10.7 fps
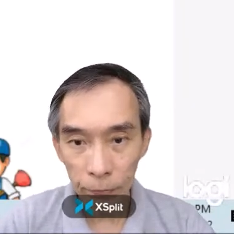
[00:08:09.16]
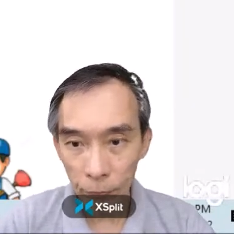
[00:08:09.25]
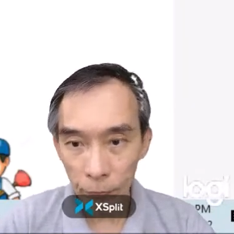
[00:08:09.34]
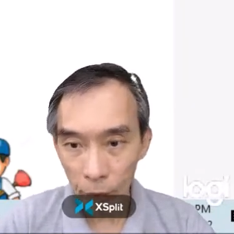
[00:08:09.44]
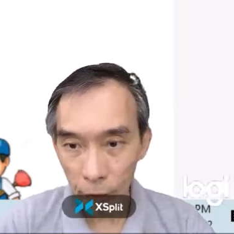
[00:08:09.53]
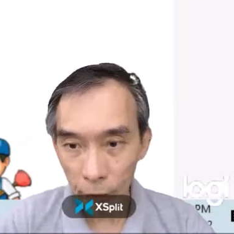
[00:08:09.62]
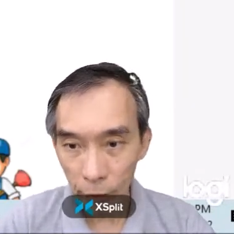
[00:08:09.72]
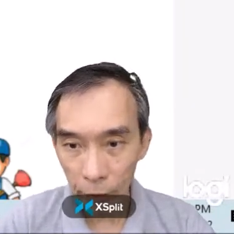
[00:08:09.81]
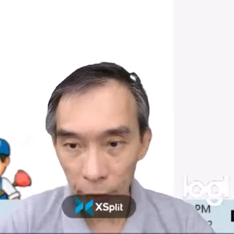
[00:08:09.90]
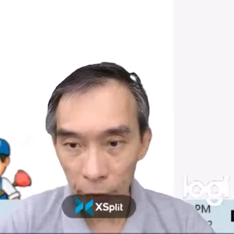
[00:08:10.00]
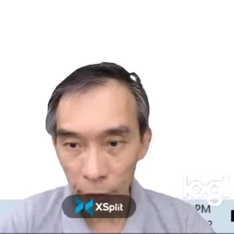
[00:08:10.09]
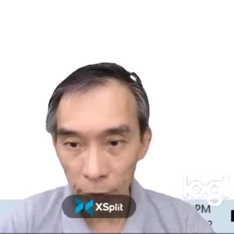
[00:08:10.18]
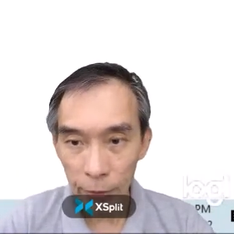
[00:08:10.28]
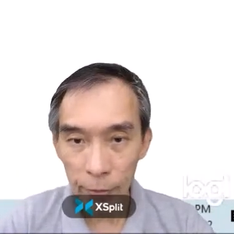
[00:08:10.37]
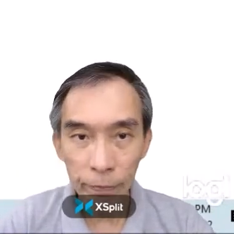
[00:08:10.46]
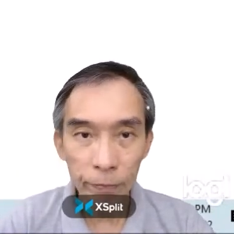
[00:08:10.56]
Terence.
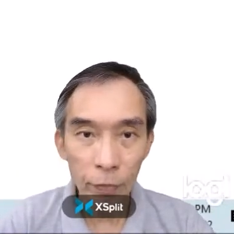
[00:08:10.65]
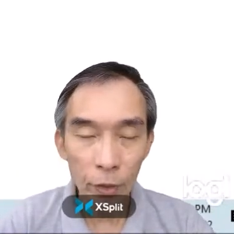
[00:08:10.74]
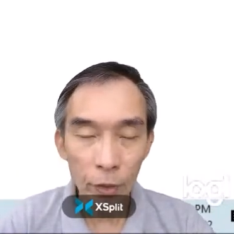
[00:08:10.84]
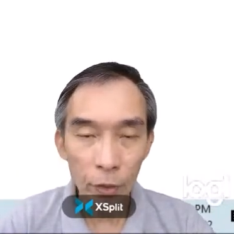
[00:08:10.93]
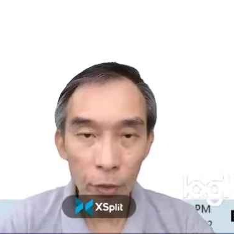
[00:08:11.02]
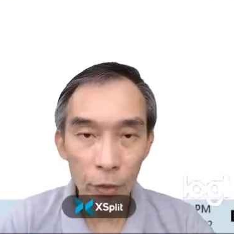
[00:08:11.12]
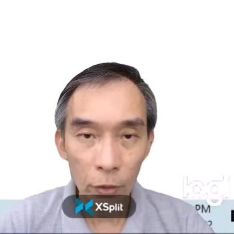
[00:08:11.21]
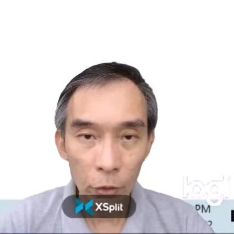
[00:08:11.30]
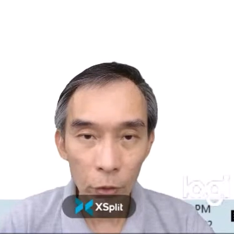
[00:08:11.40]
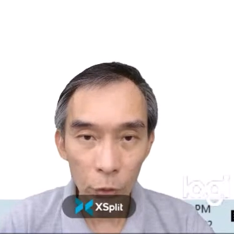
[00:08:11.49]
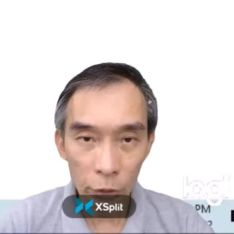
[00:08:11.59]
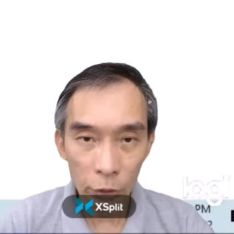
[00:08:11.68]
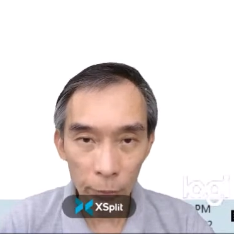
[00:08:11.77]
So similar